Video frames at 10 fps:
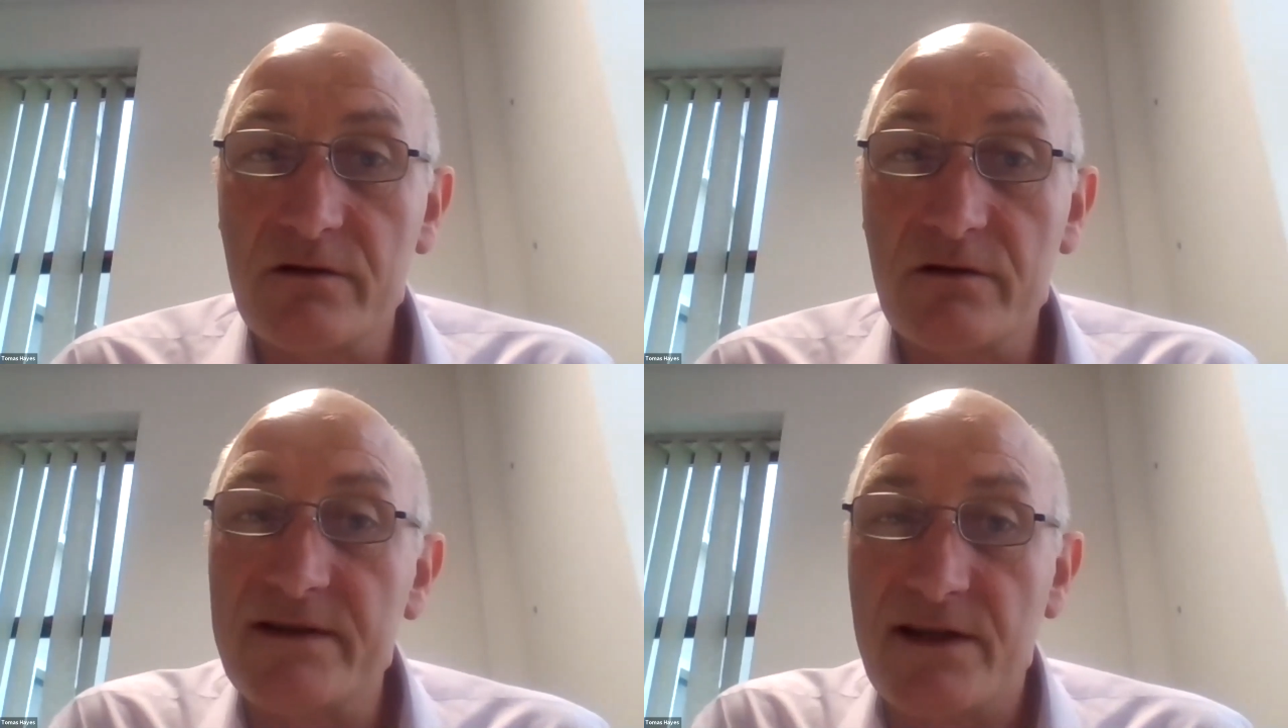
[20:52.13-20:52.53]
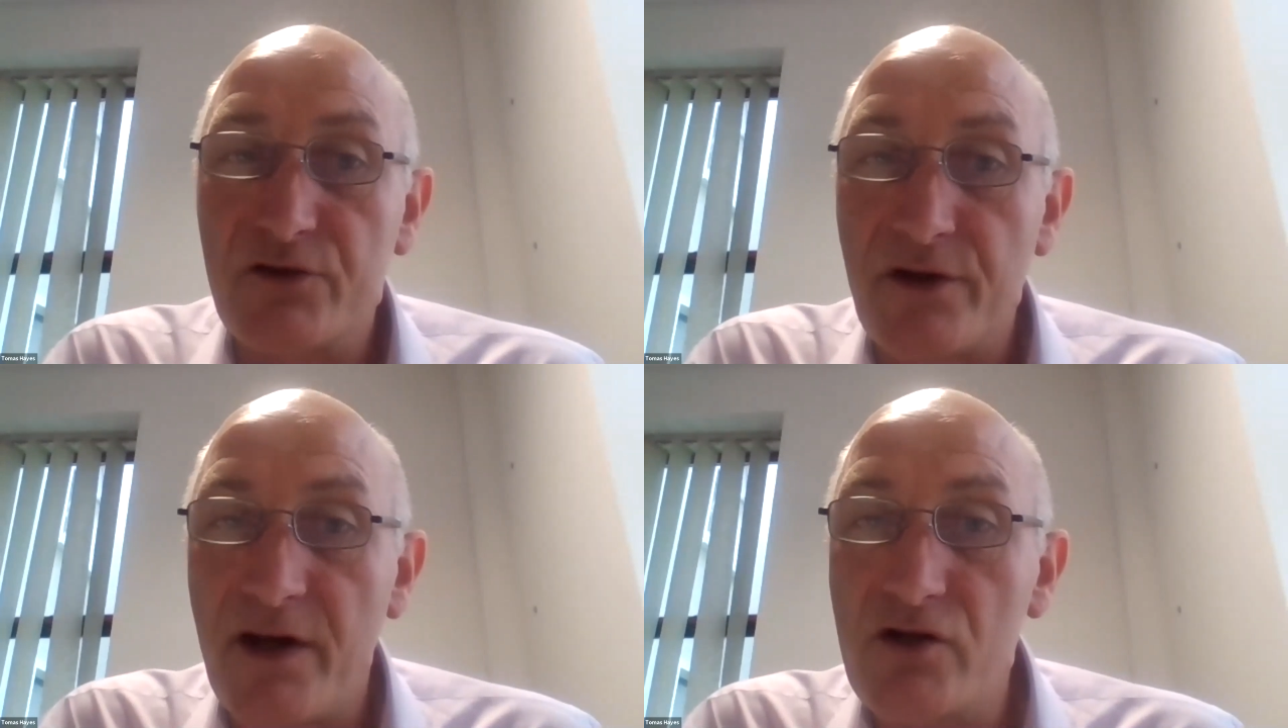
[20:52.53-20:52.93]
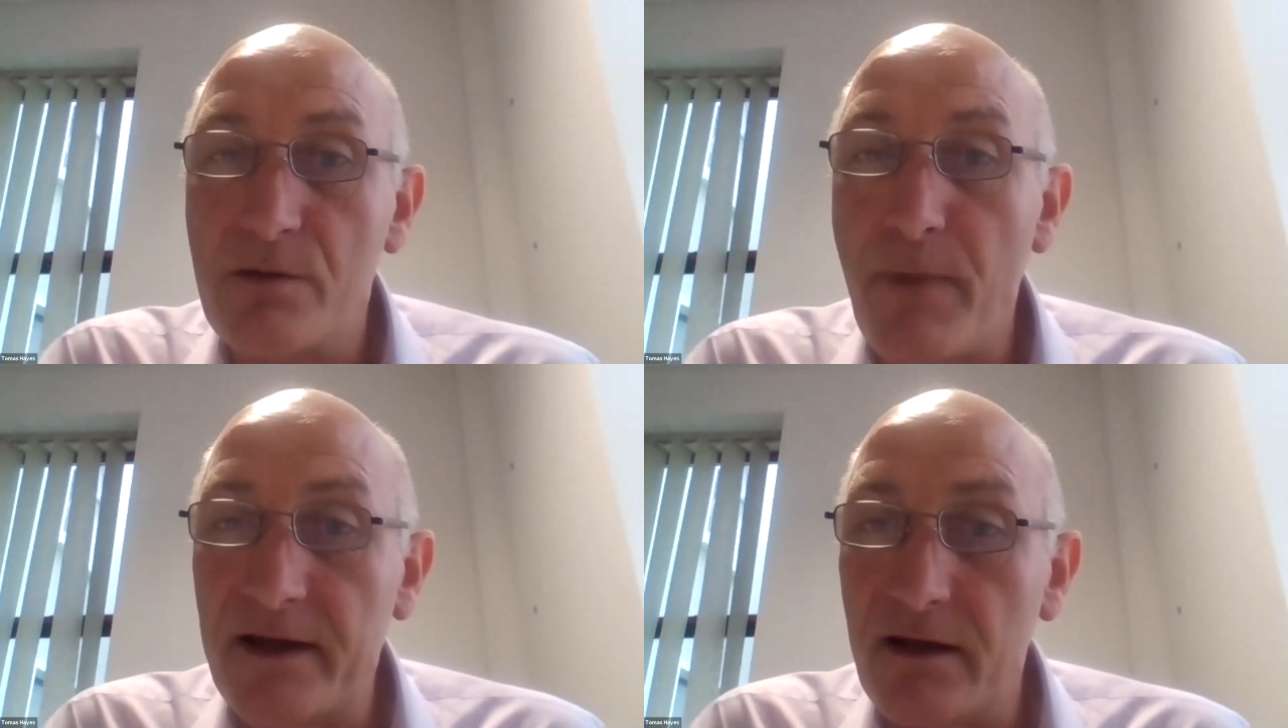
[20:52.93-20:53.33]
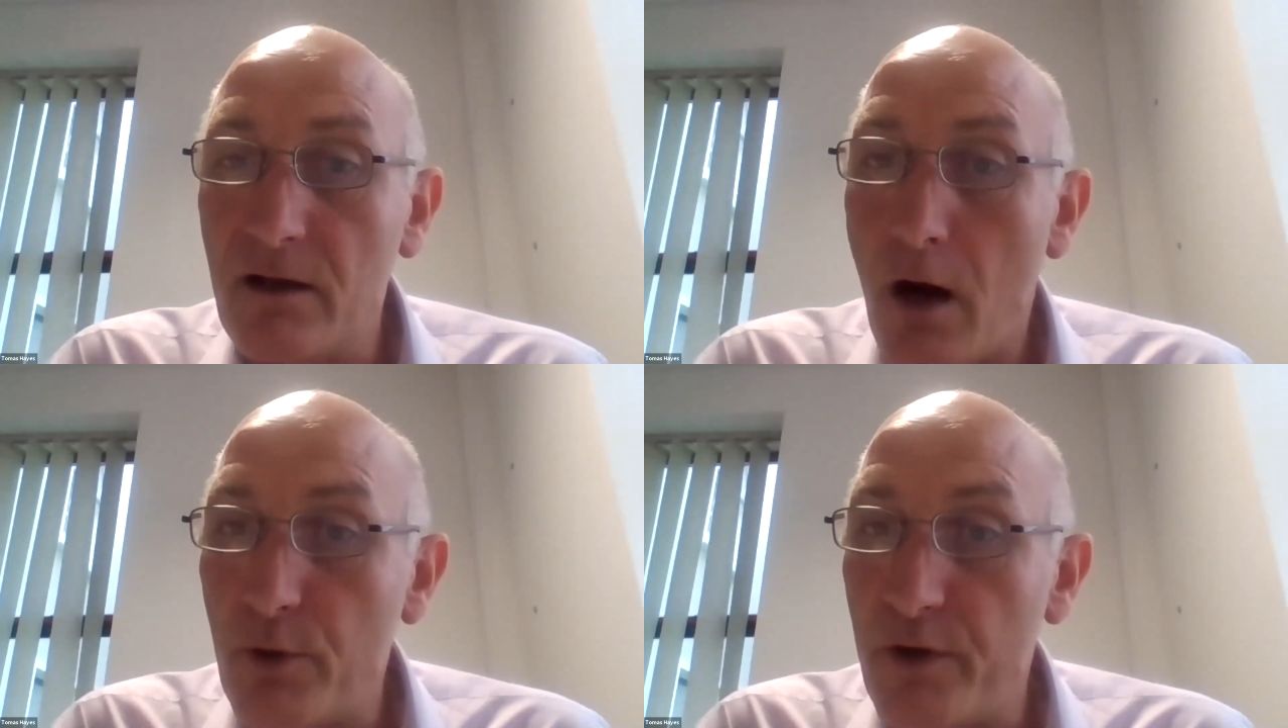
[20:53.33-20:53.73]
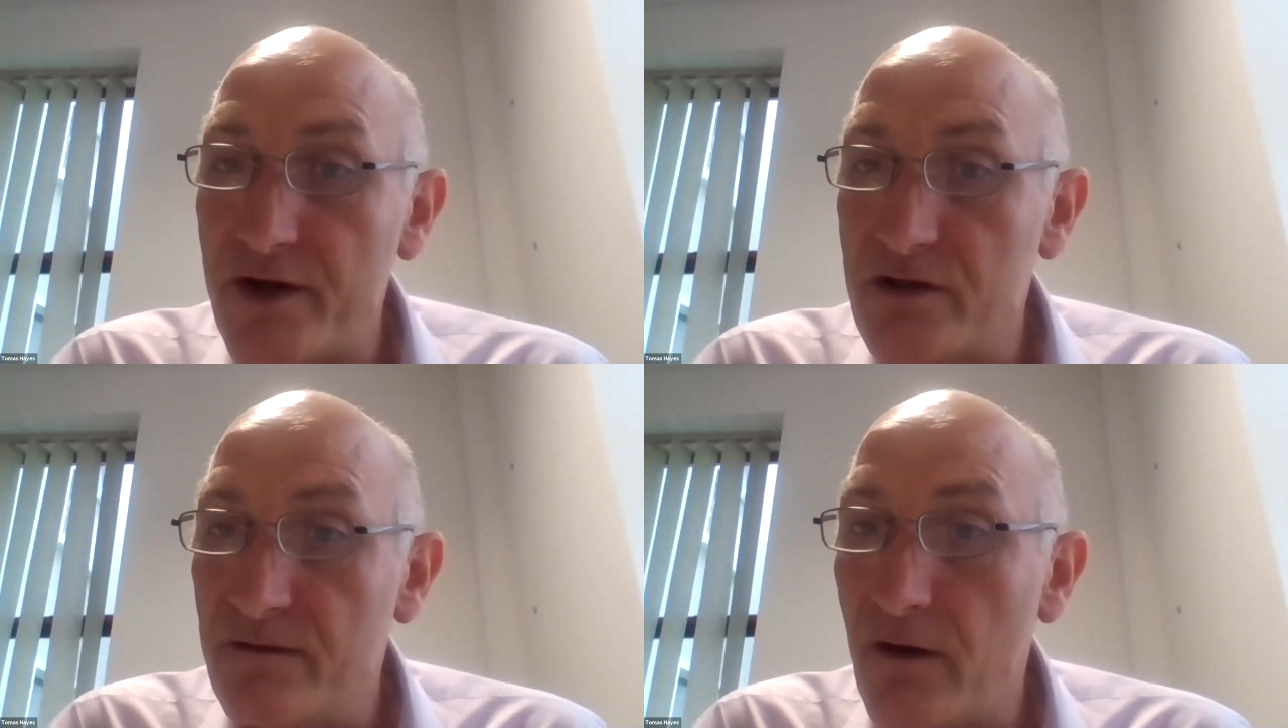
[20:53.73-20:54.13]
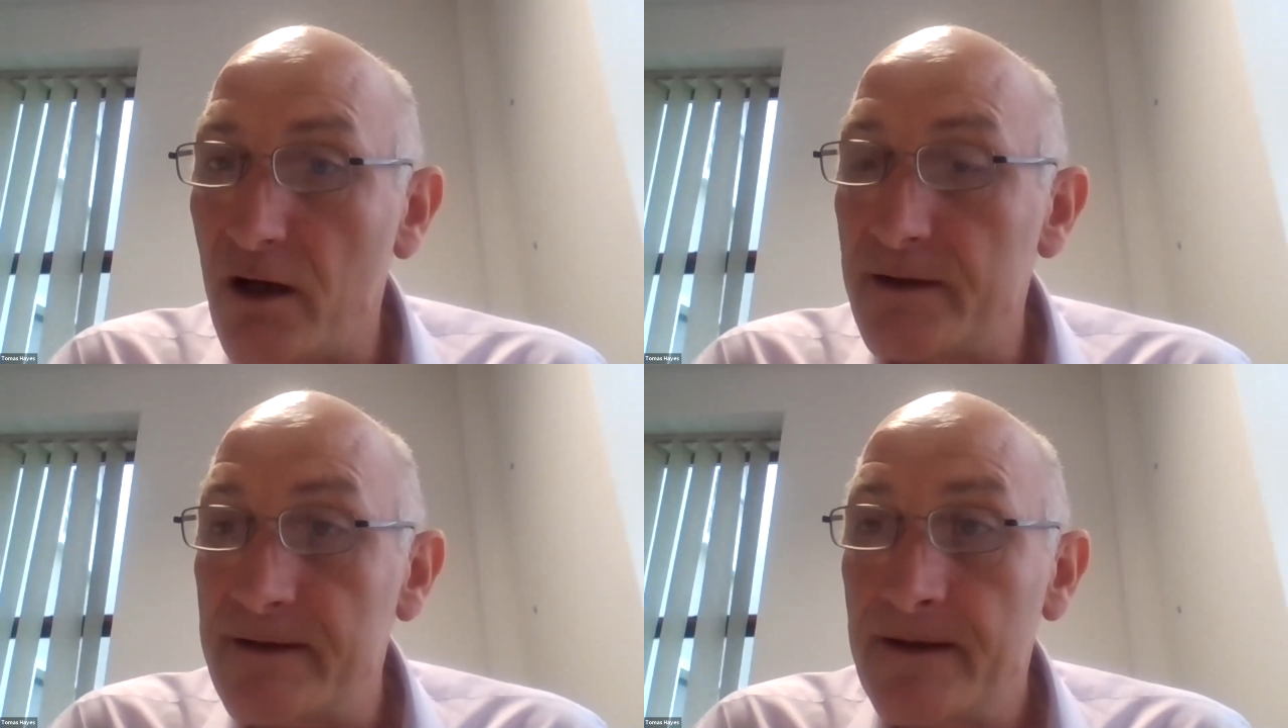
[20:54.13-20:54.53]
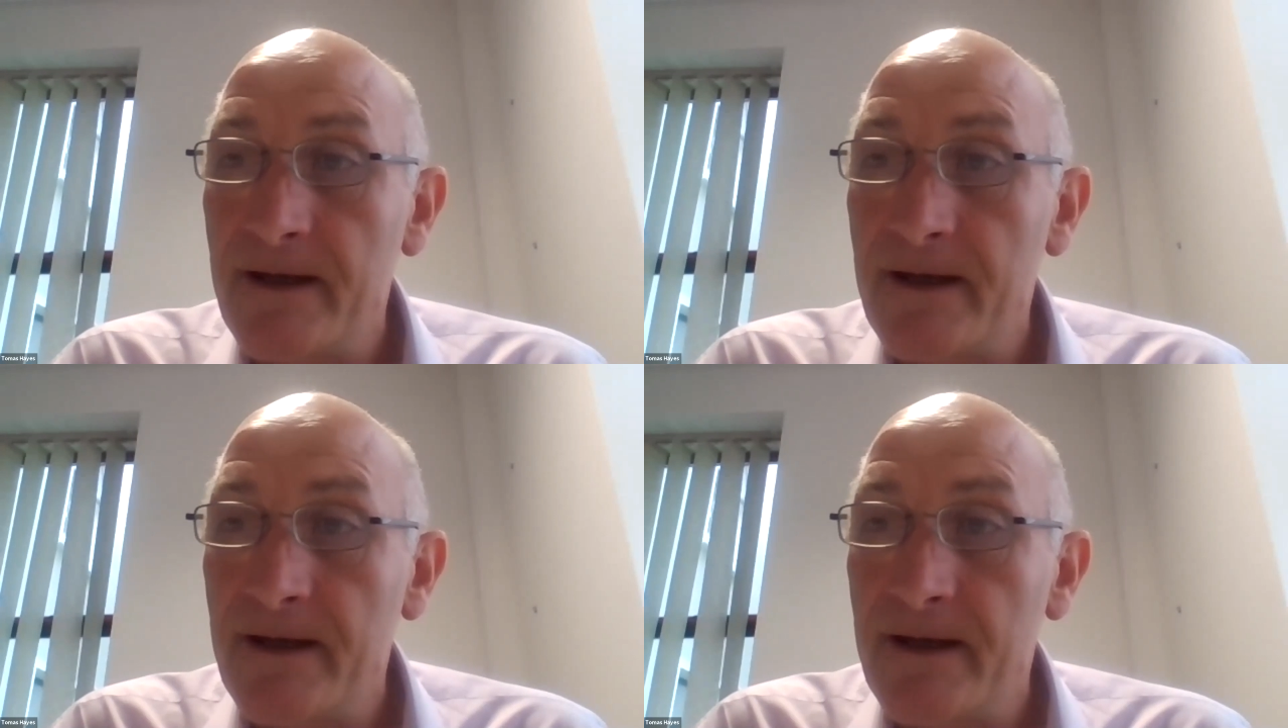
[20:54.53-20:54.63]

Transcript: known as the Strategic Banking Corporation of Ireland.